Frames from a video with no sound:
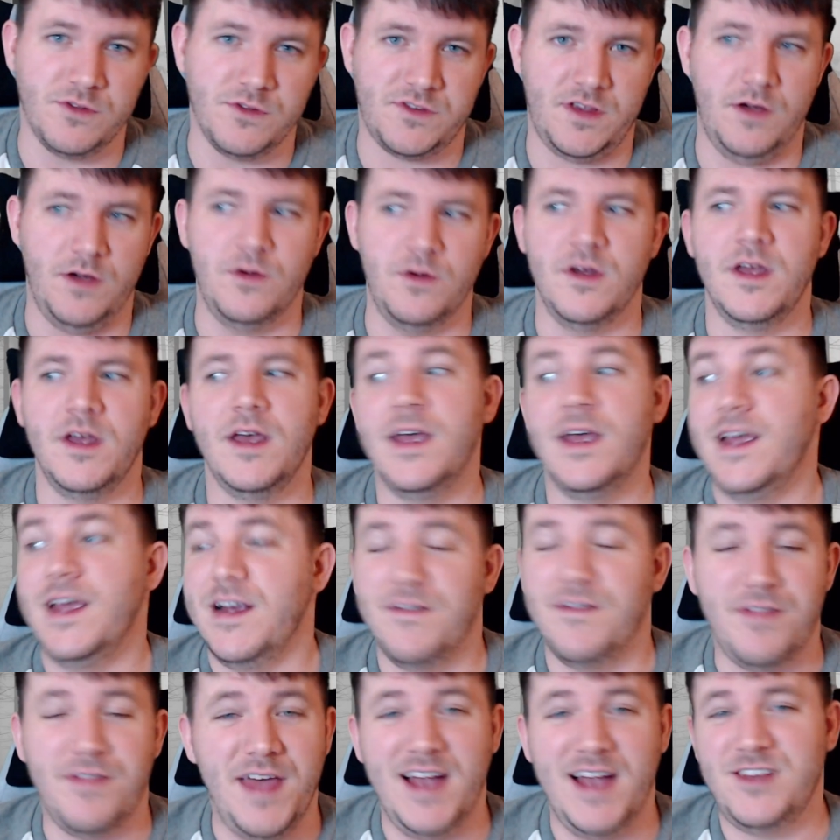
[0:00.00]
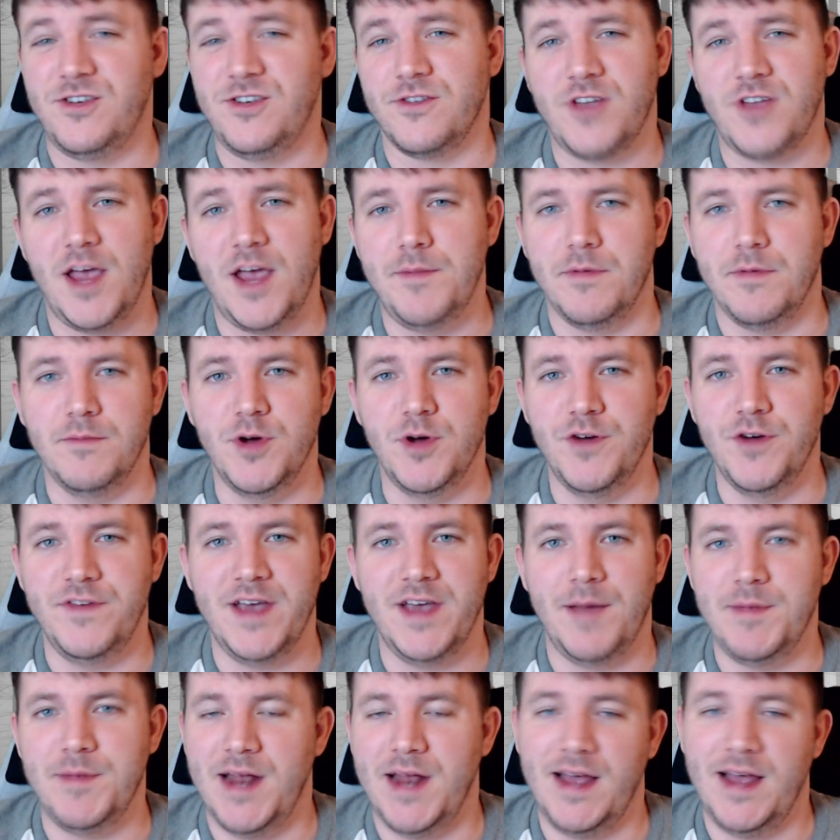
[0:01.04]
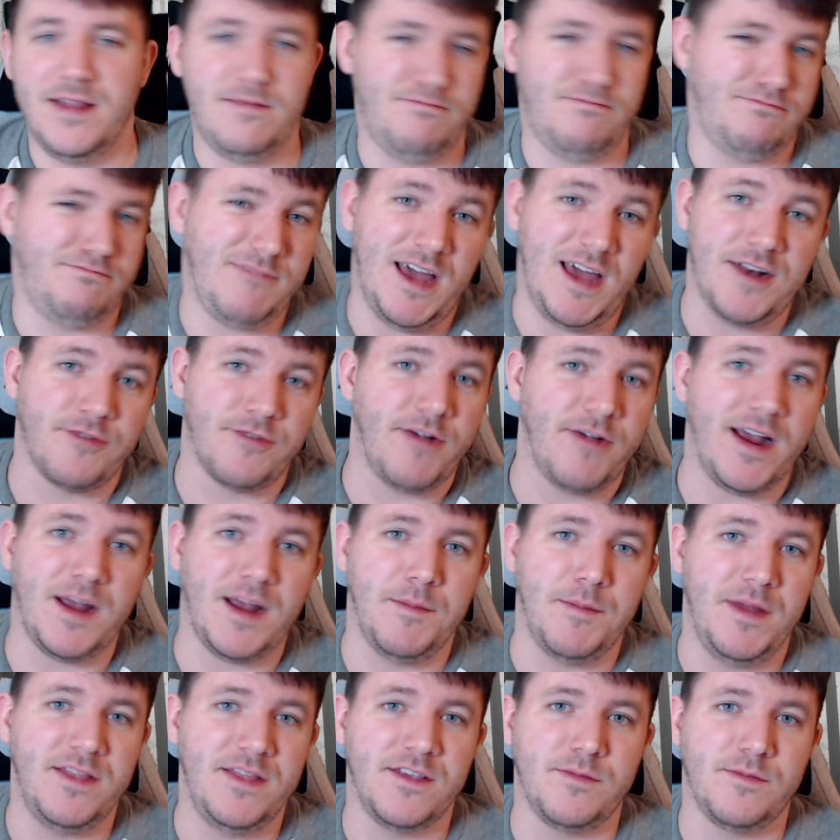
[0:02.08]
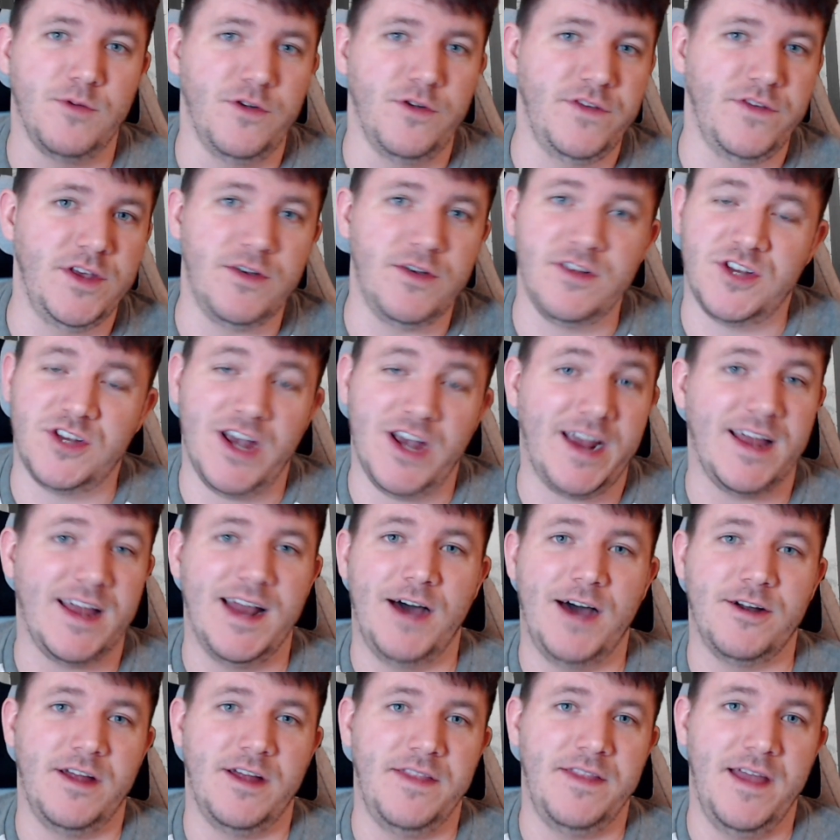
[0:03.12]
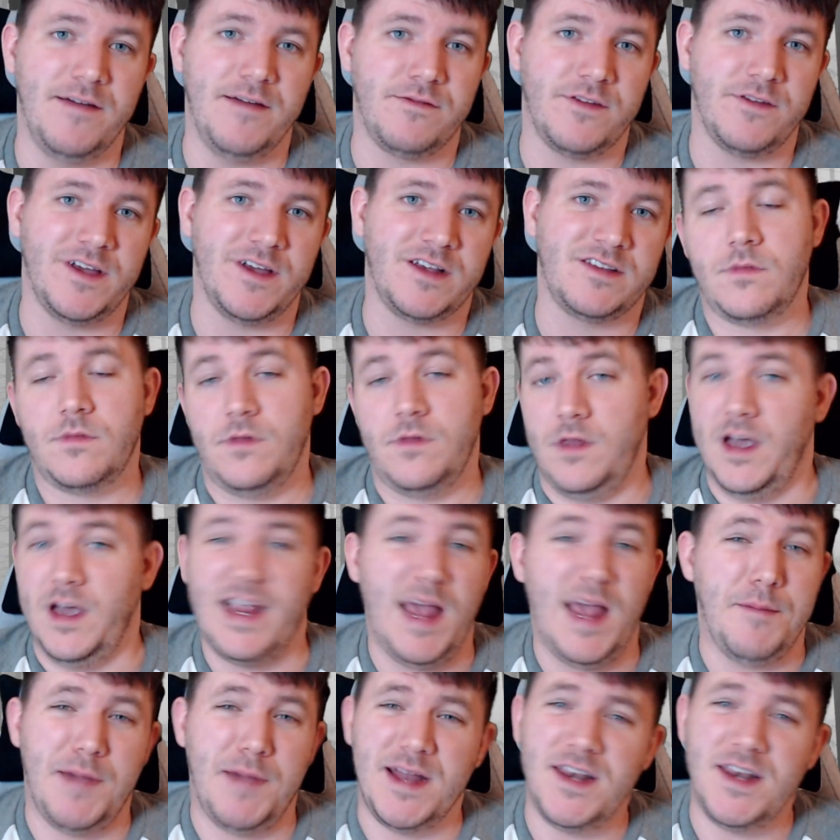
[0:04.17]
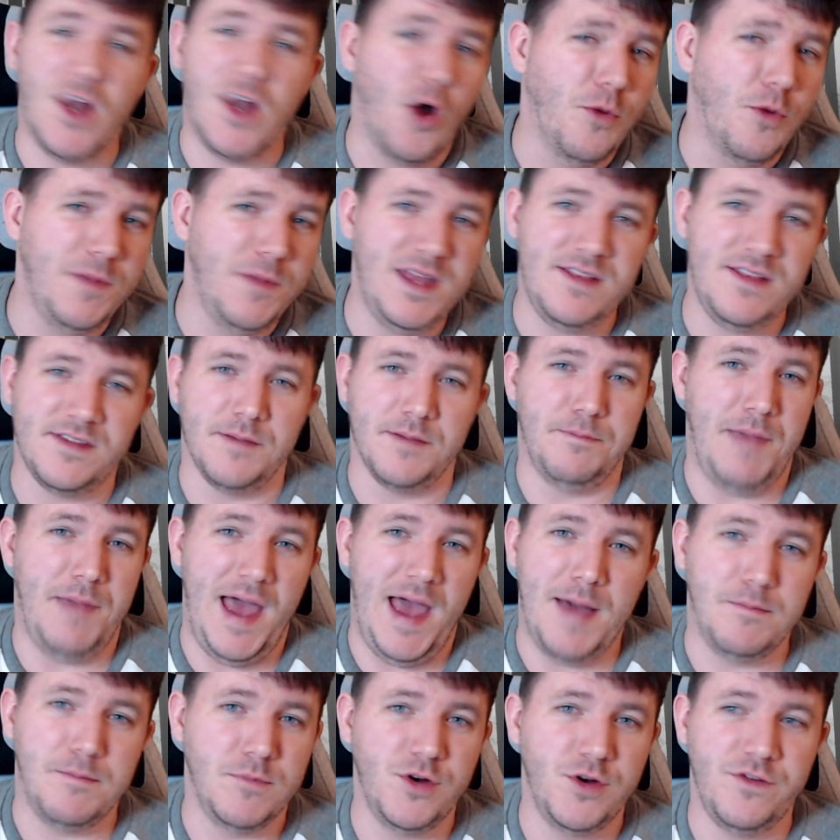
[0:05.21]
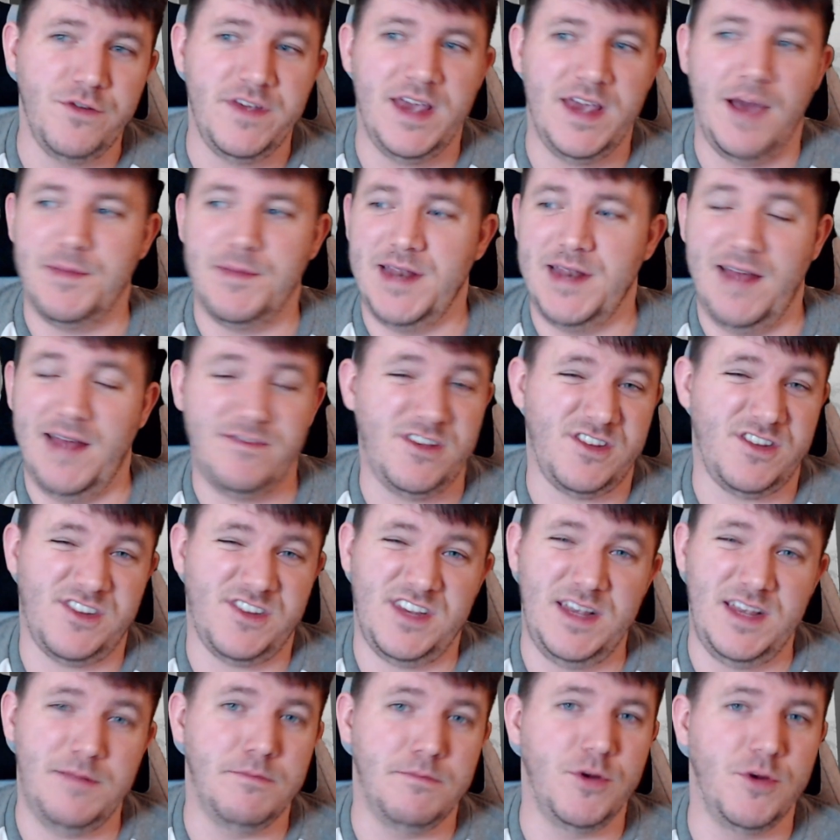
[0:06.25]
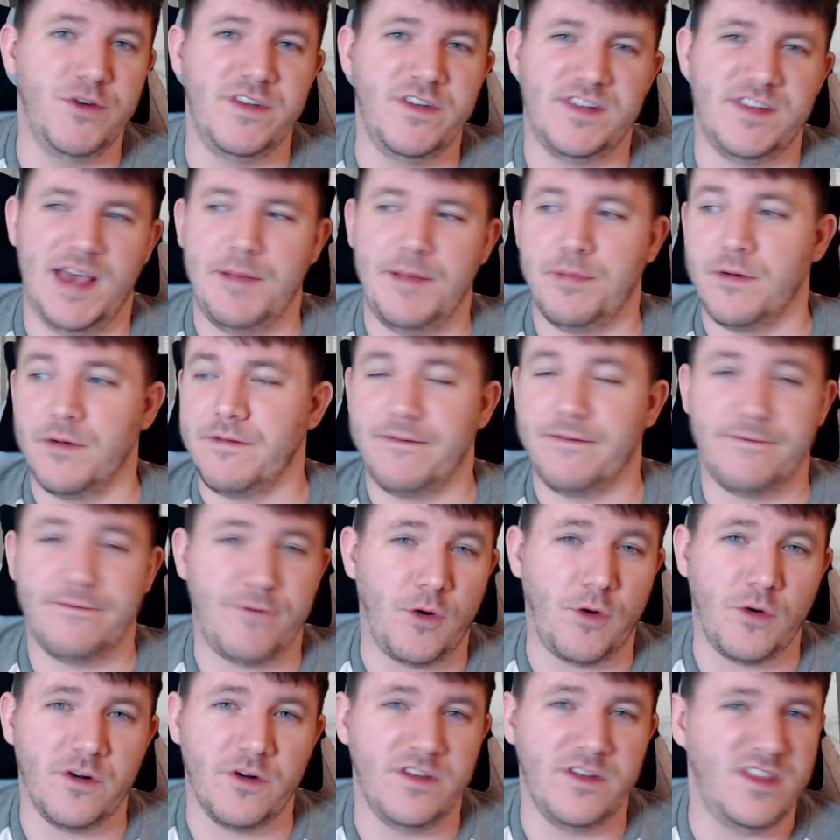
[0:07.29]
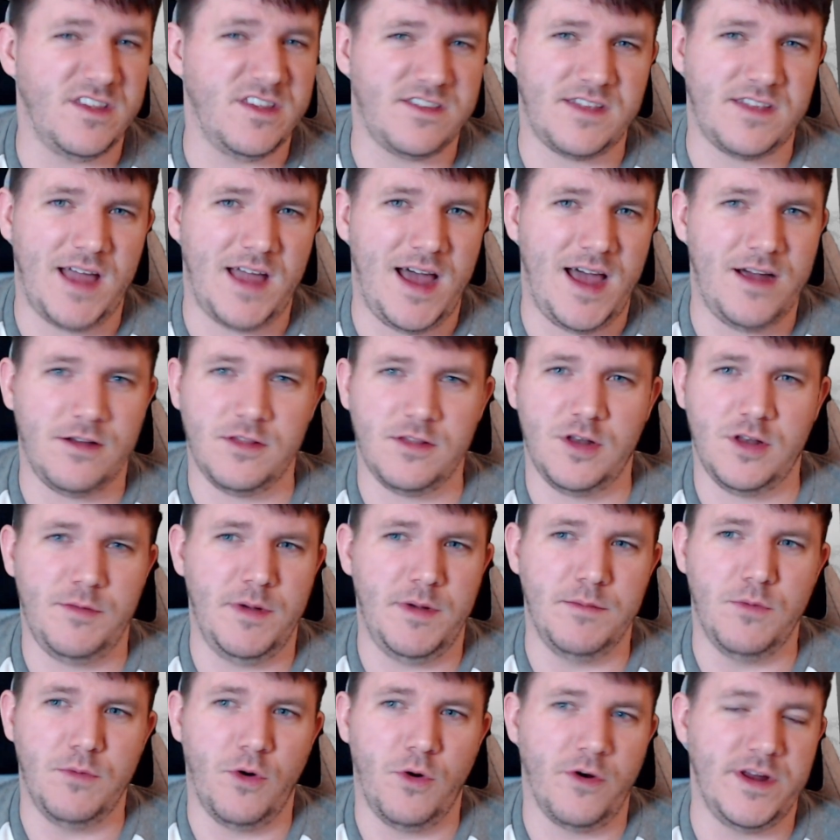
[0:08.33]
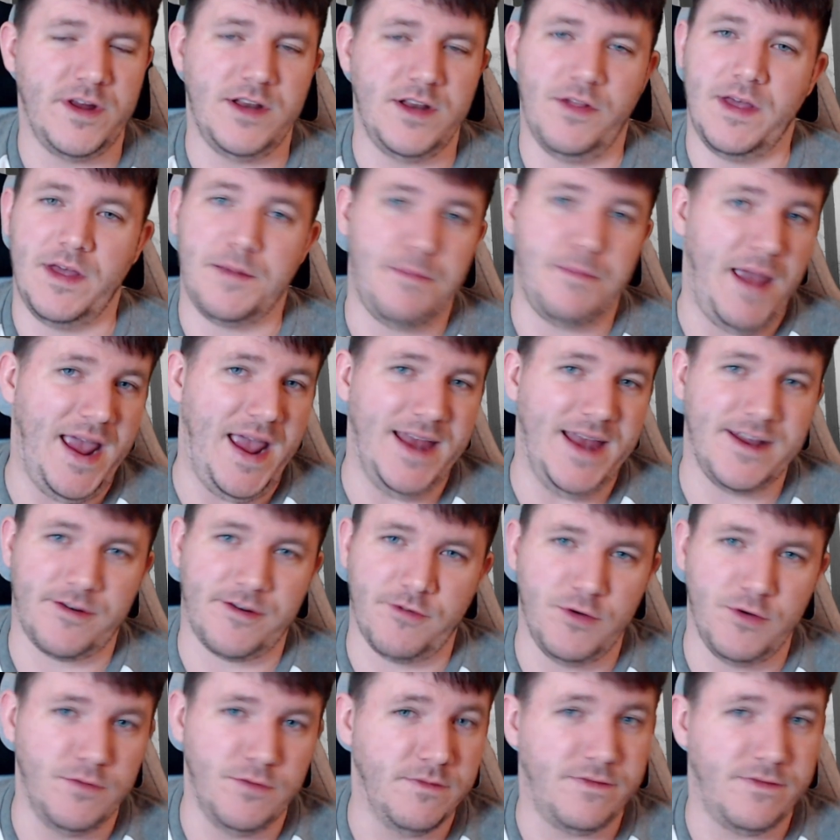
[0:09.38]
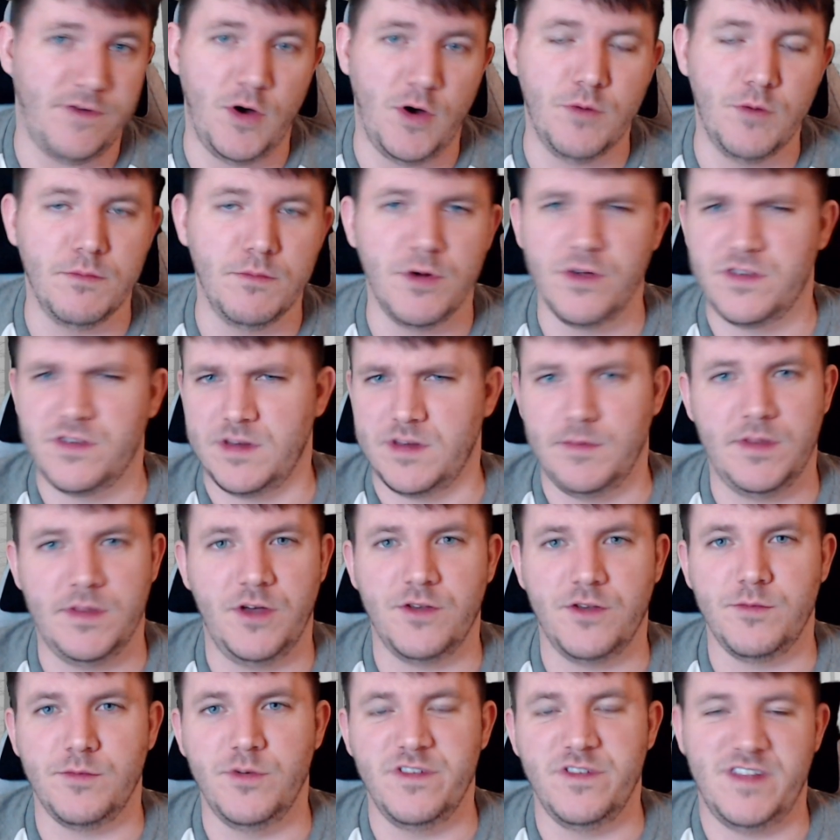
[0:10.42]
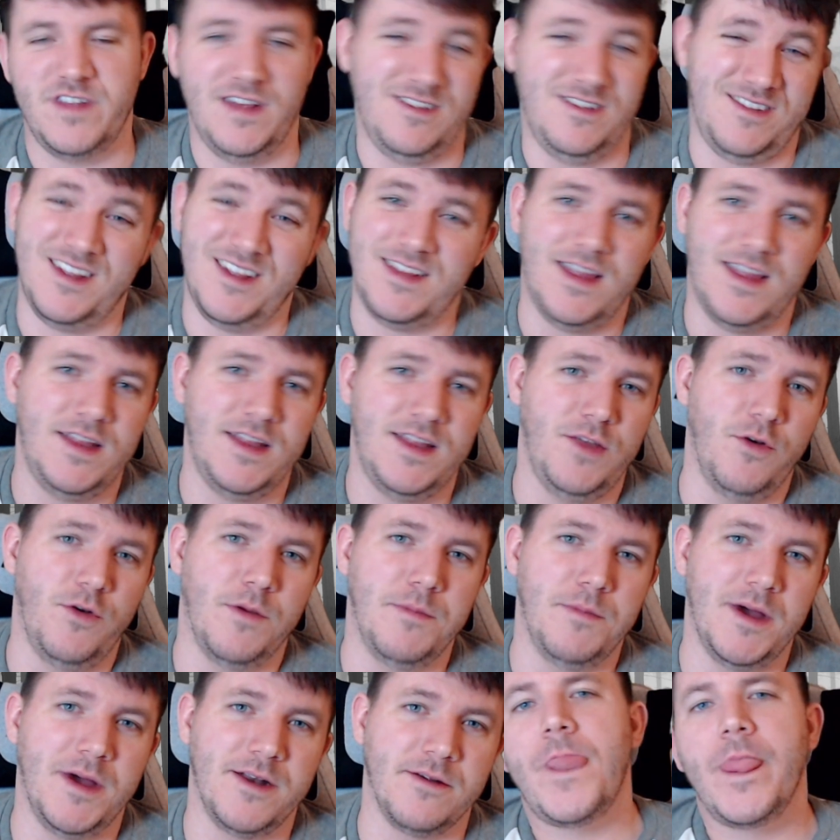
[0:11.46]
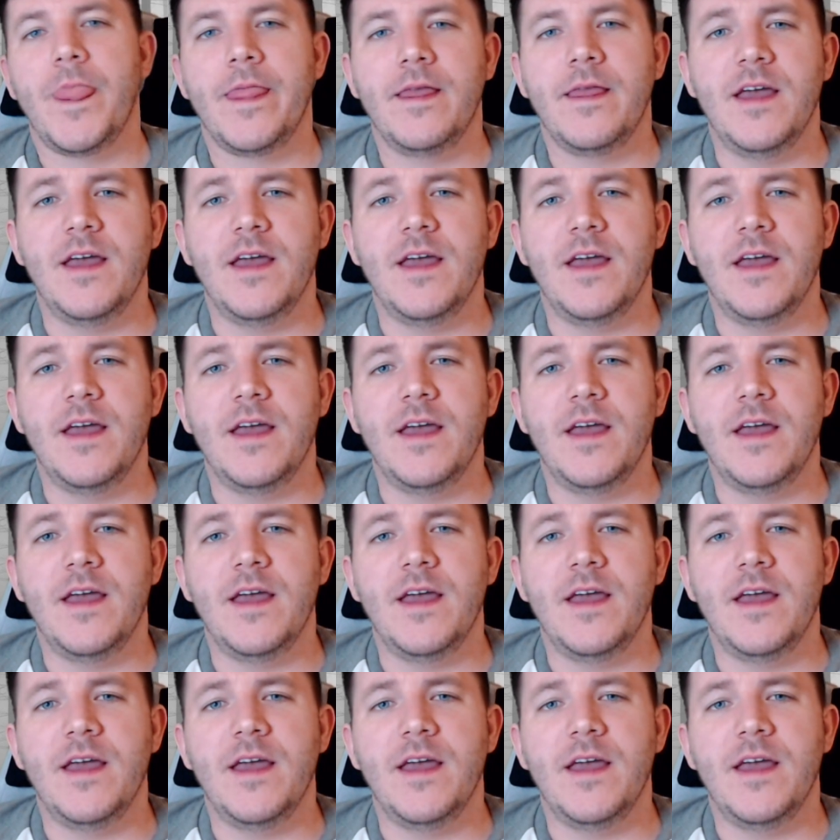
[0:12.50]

So if that's your type of movie, I mean, I kind of recommend this movie. You can check it out on Netflix. Again, by no means a bad movie. I mean, I've just seen movies I prefer in this style a little bit more, you know, like Panic Room, Phone Booth, some of those movies. I just think they do it better.